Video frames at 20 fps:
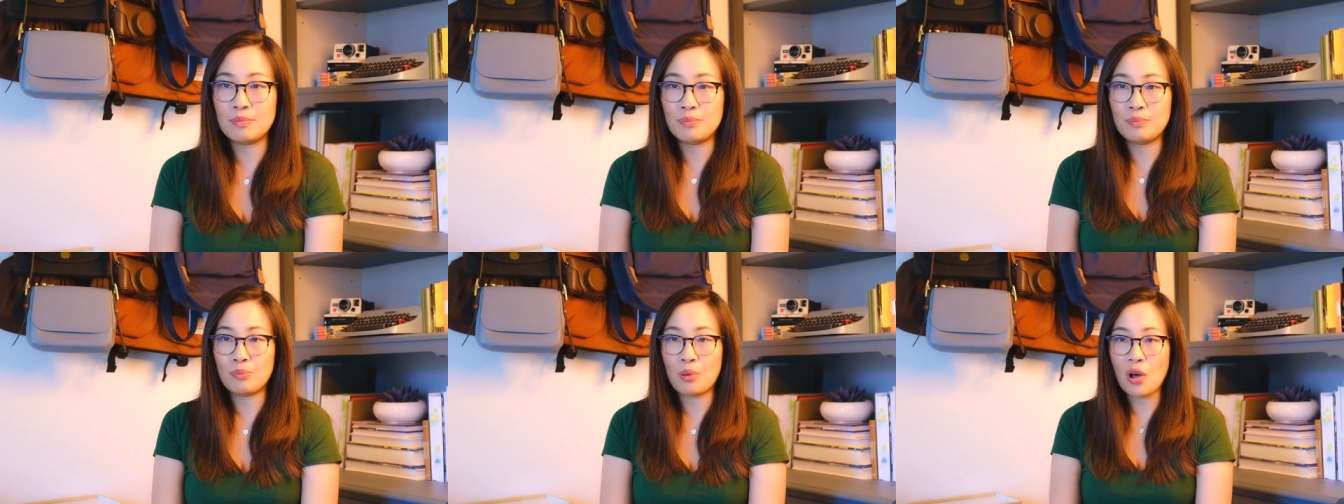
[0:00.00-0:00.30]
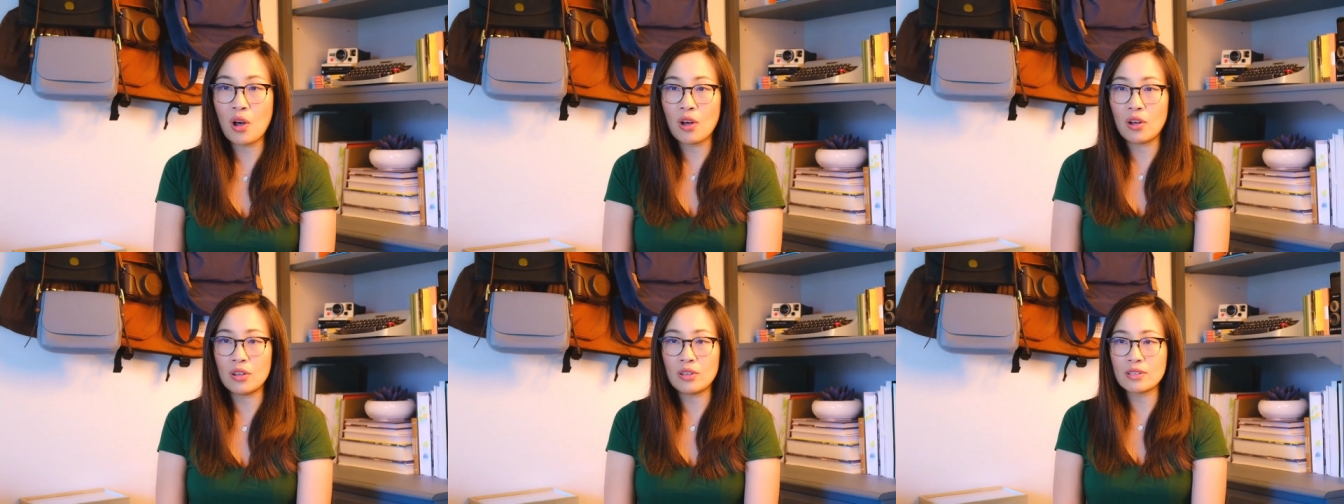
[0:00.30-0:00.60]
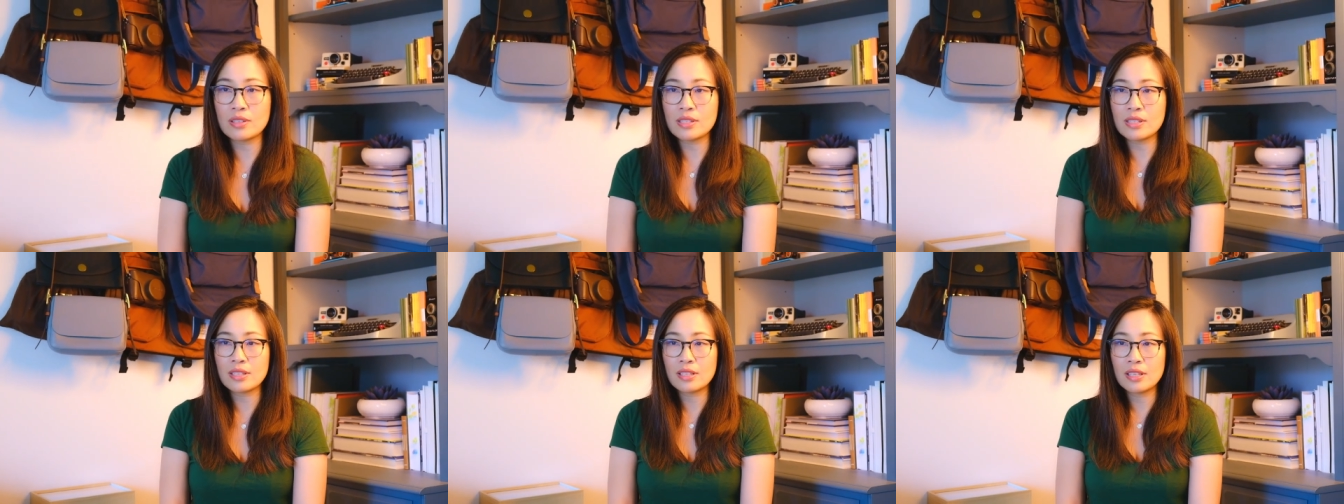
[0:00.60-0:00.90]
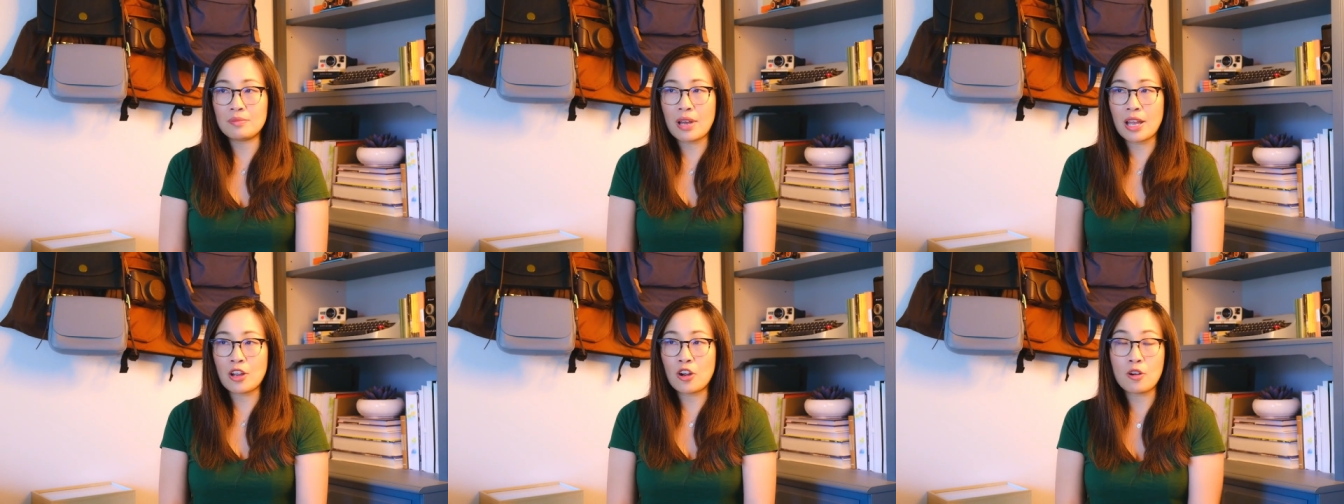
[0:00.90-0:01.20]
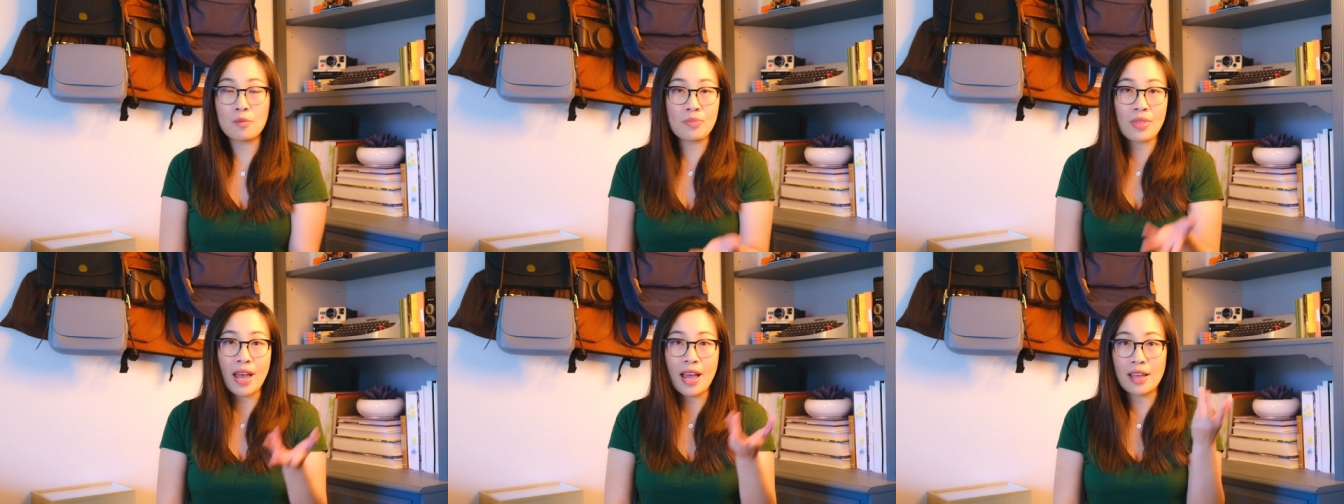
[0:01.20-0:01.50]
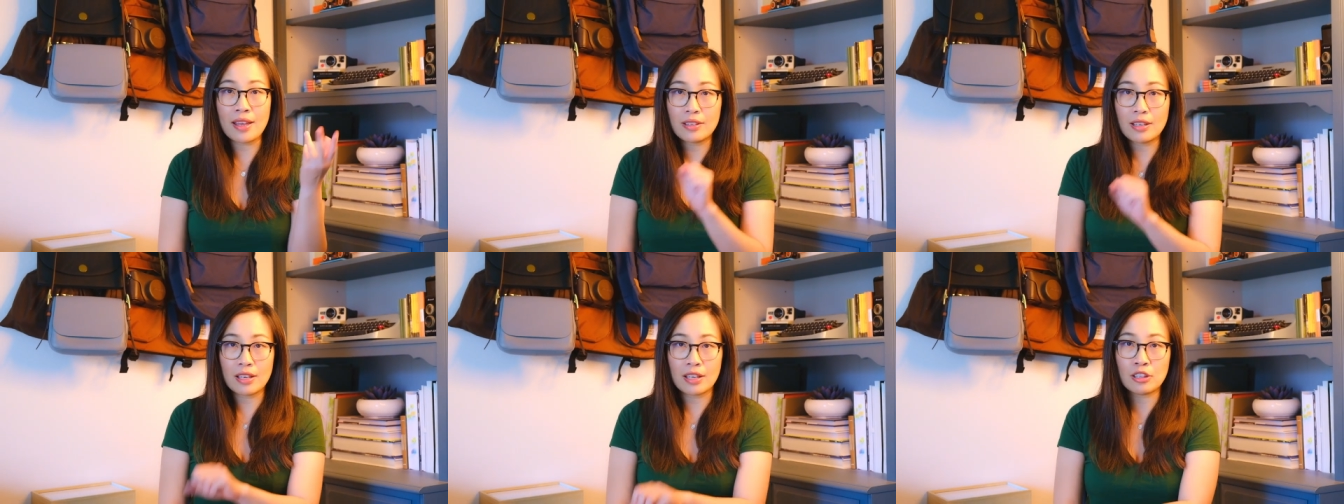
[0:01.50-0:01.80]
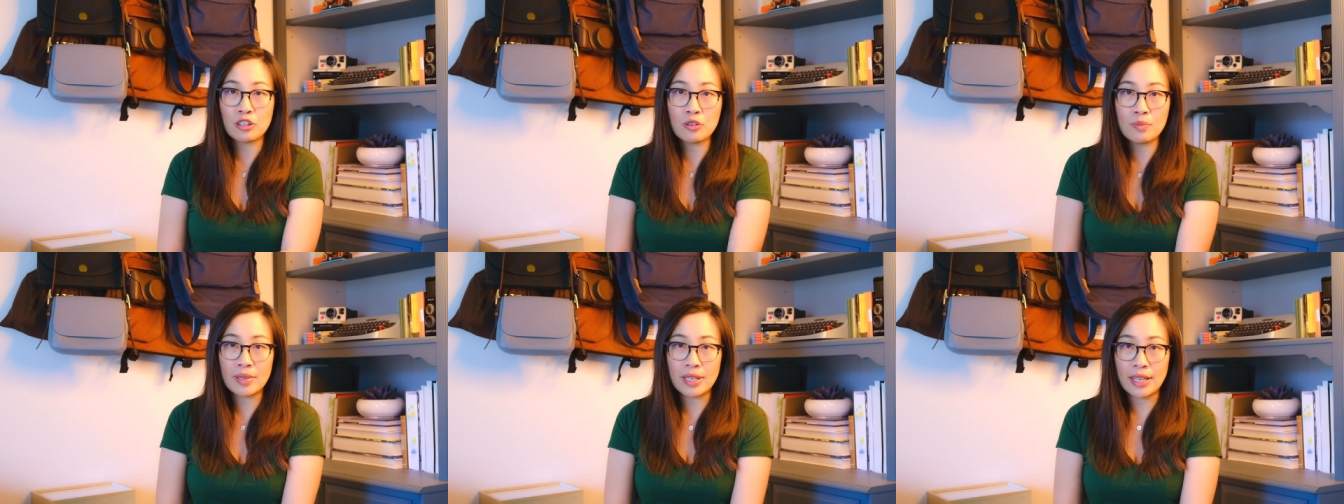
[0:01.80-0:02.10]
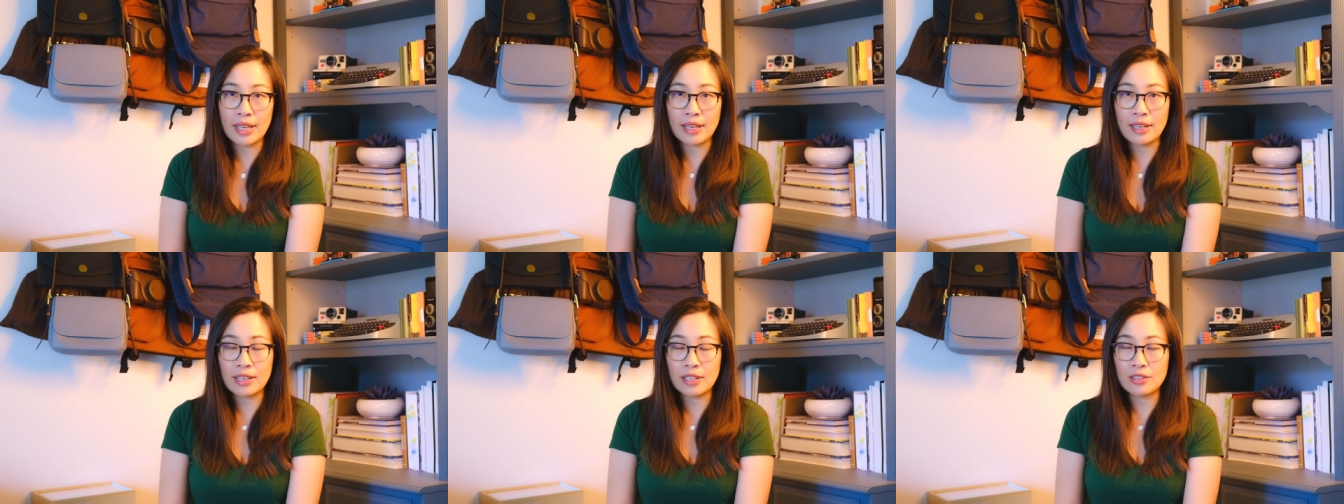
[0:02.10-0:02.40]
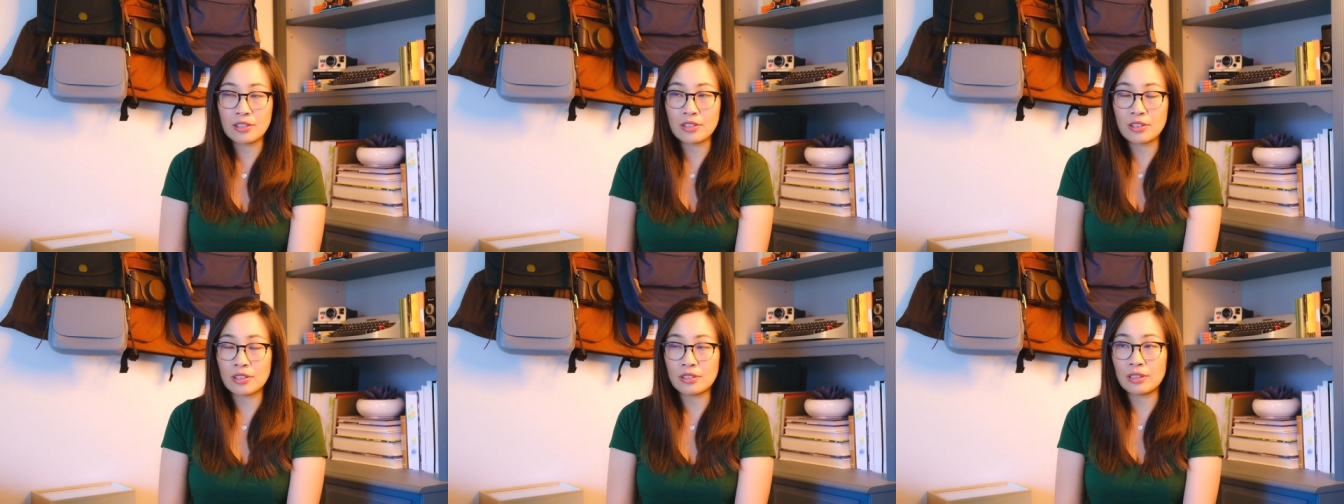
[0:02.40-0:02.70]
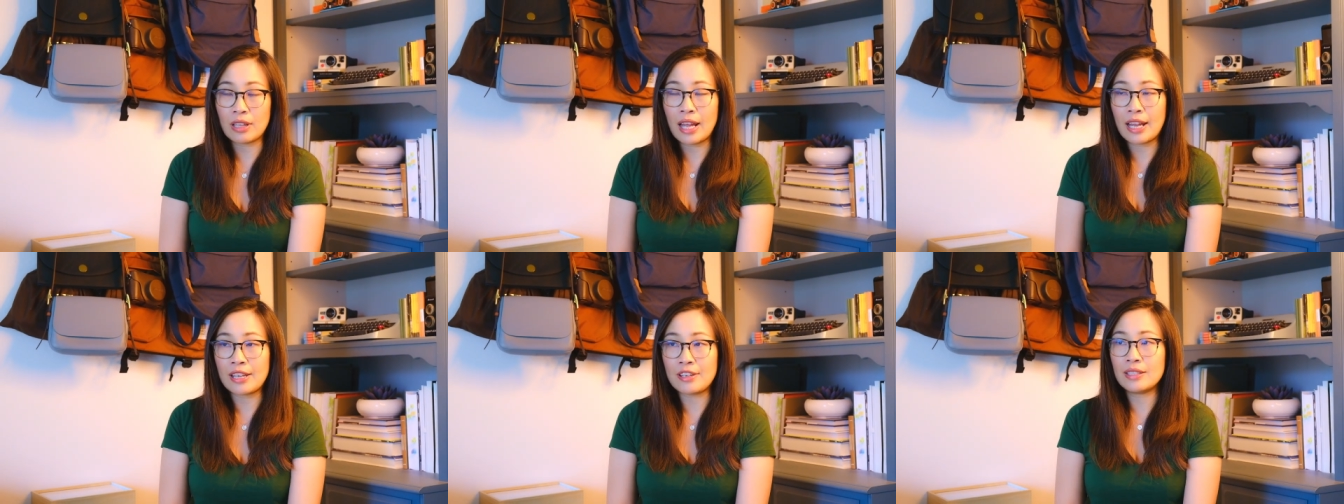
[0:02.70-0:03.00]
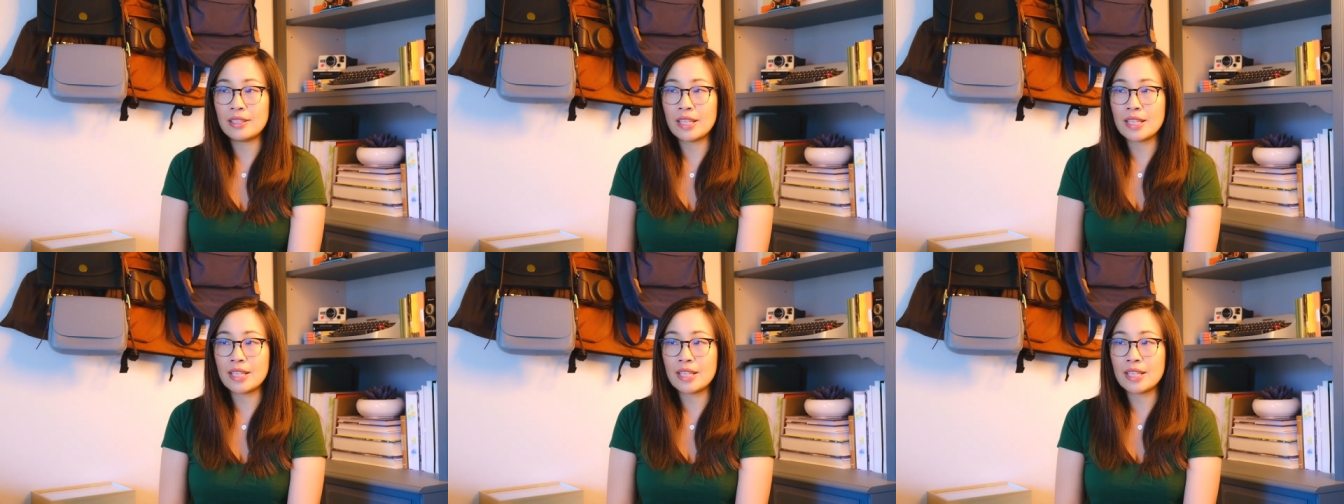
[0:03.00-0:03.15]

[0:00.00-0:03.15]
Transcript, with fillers: balls. I hope that illuminated your life